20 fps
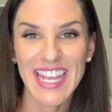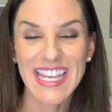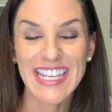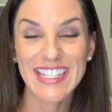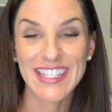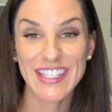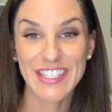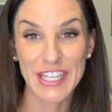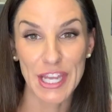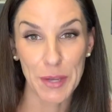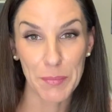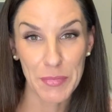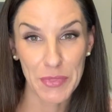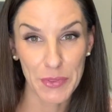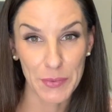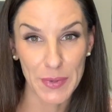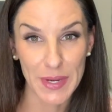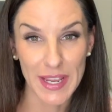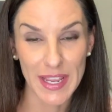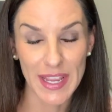Step
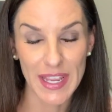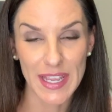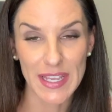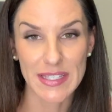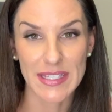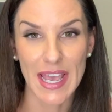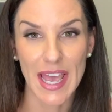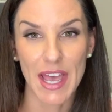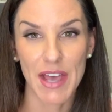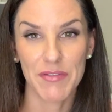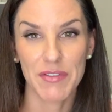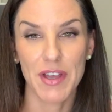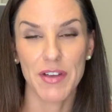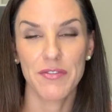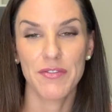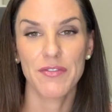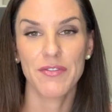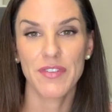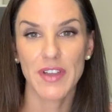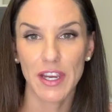three is have a
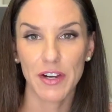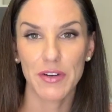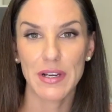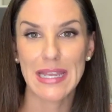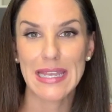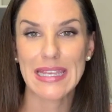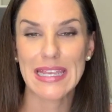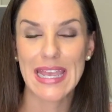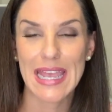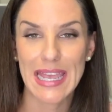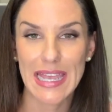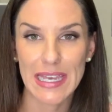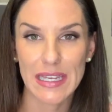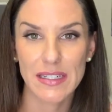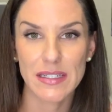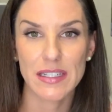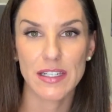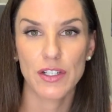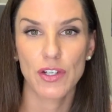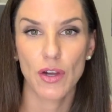very
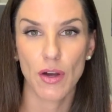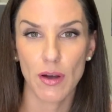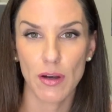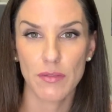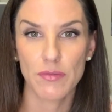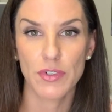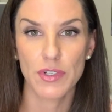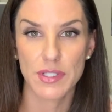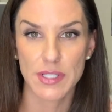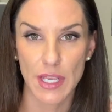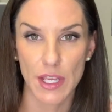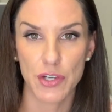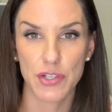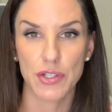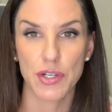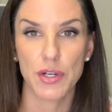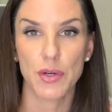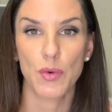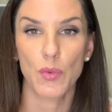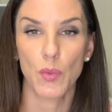candid
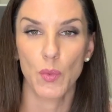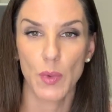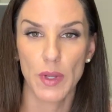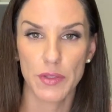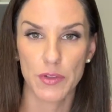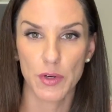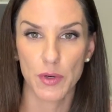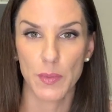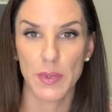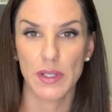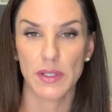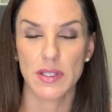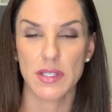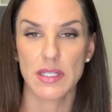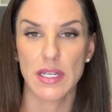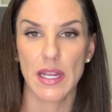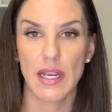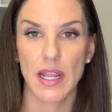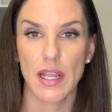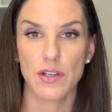conversation with your real
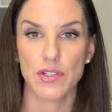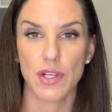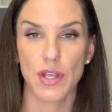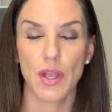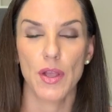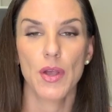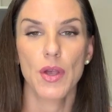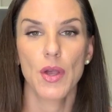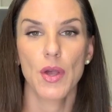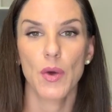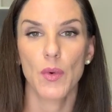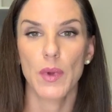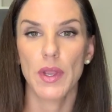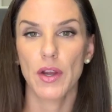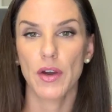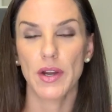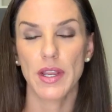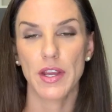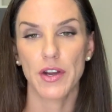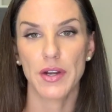estate agent. We
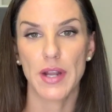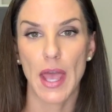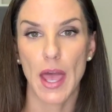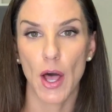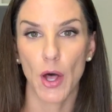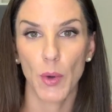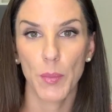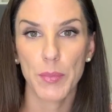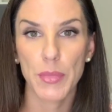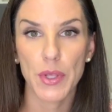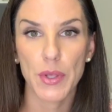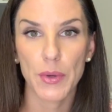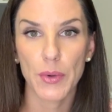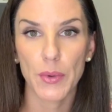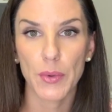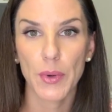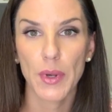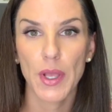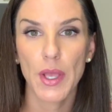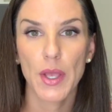are here to help
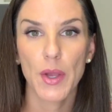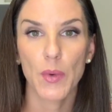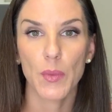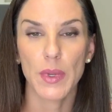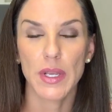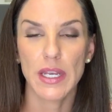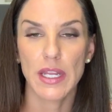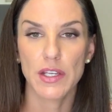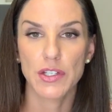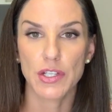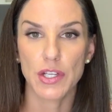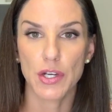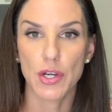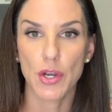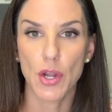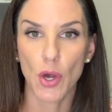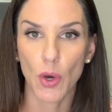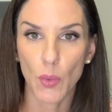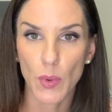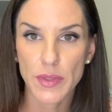you. We need to
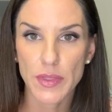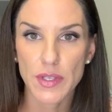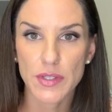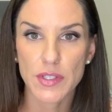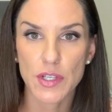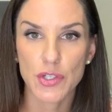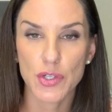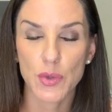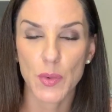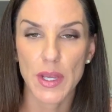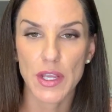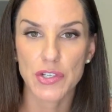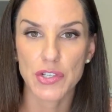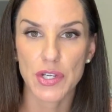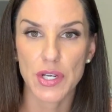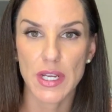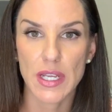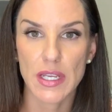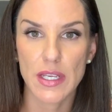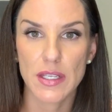know what the
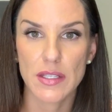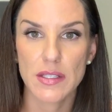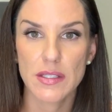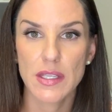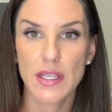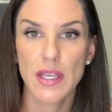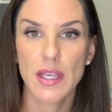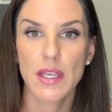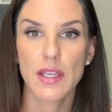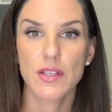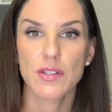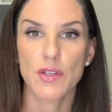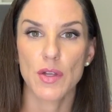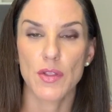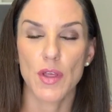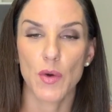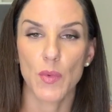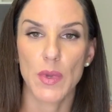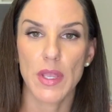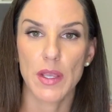situation is so
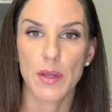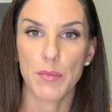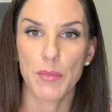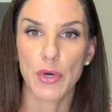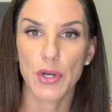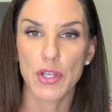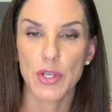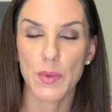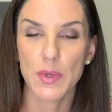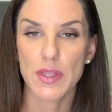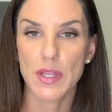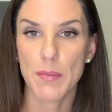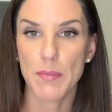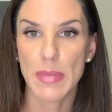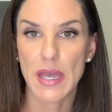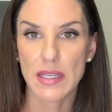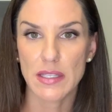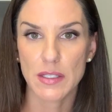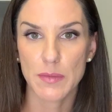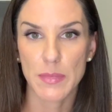that we can put you in the
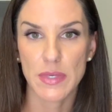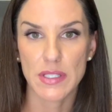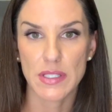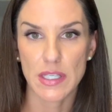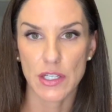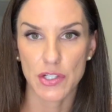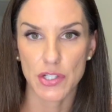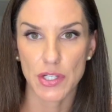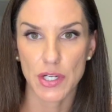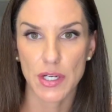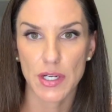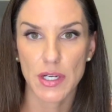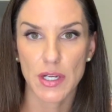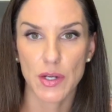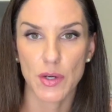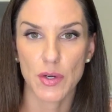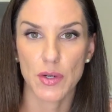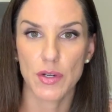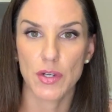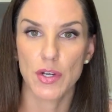best position
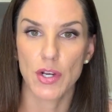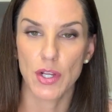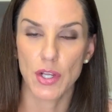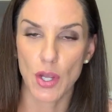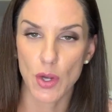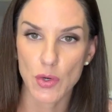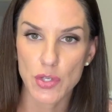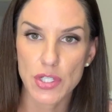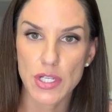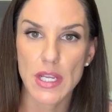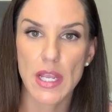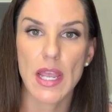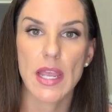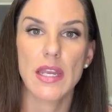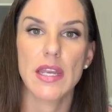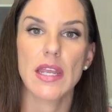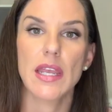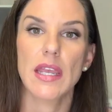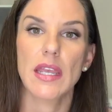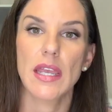in
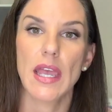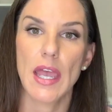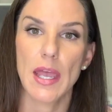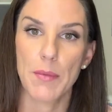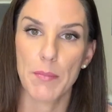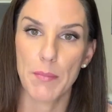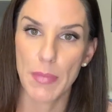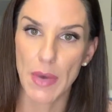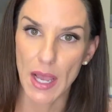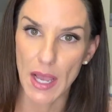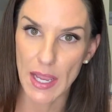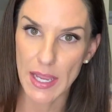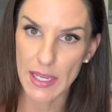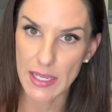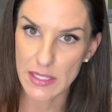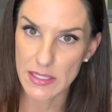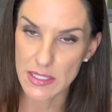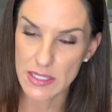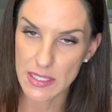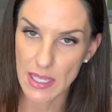negotiating and
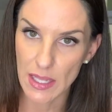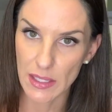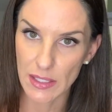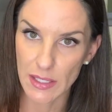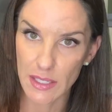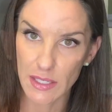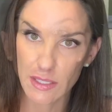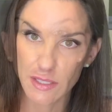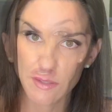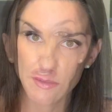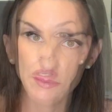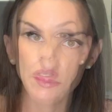buying and selling.